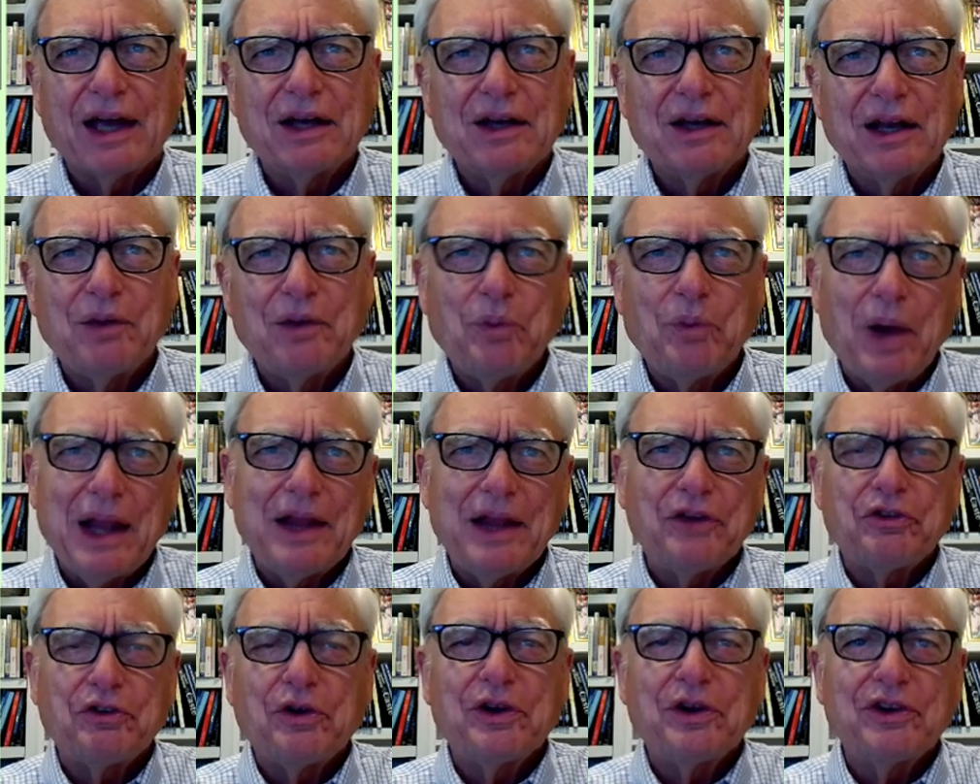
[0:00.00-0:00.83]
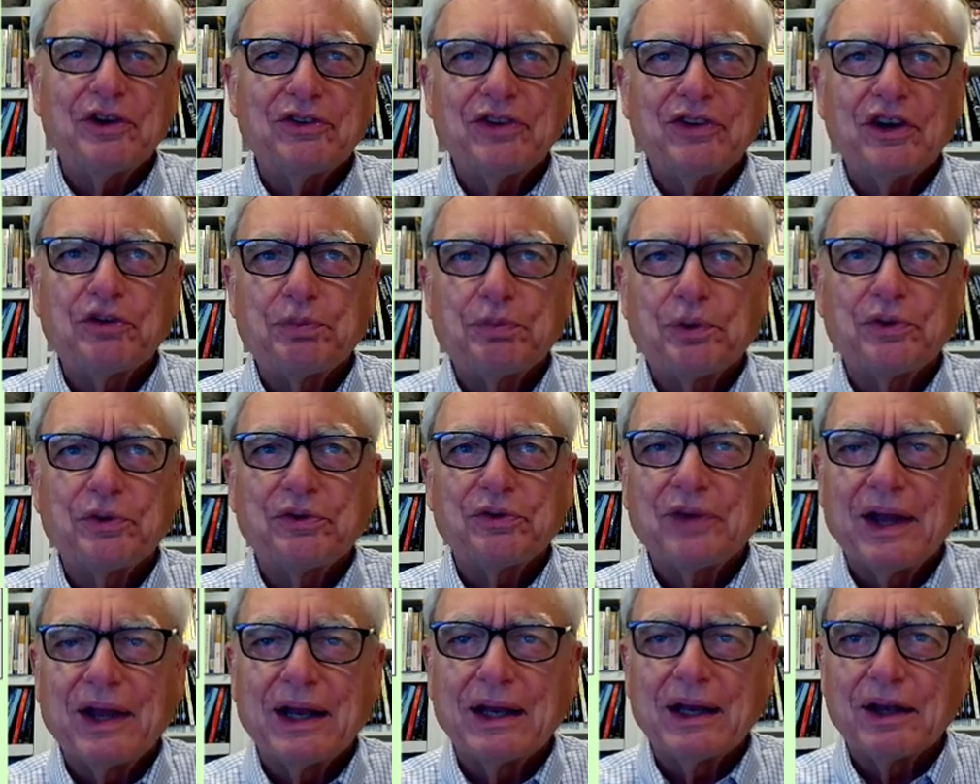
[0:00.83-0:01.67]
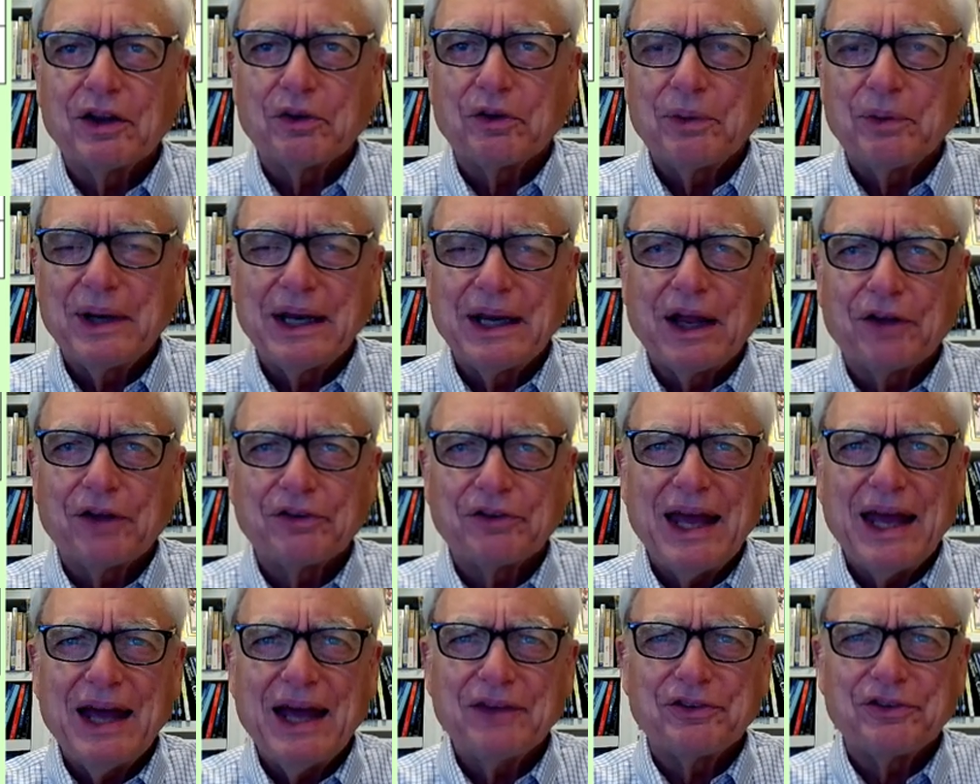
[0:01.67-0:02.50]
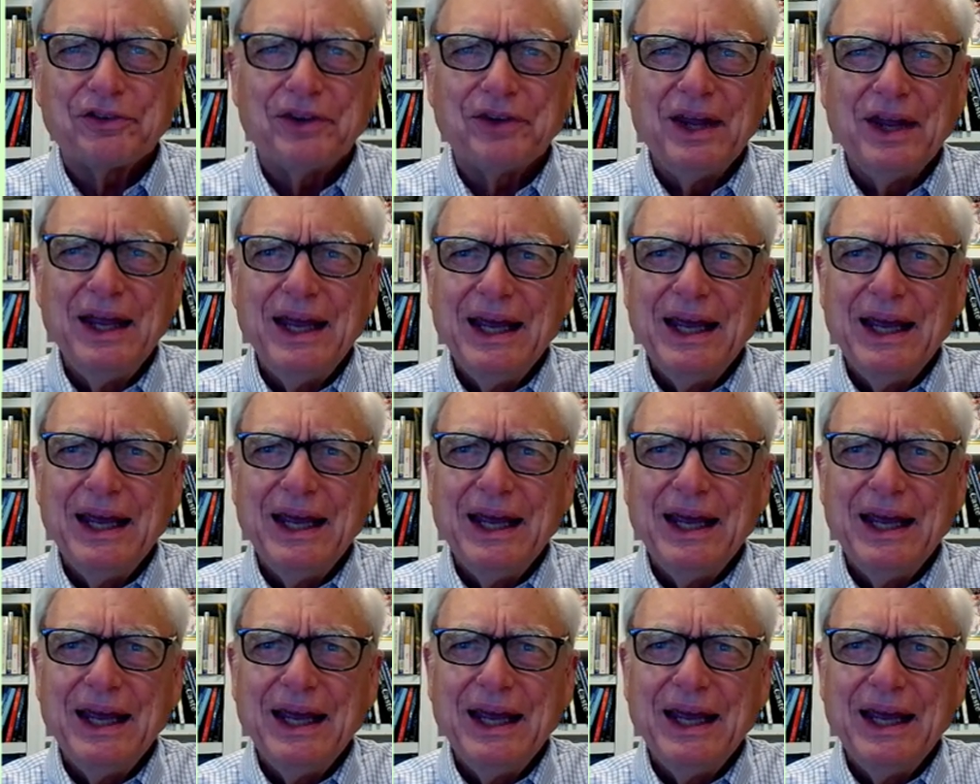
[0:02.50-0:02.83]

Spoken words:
And while it's only 6% of the greenhouse gases,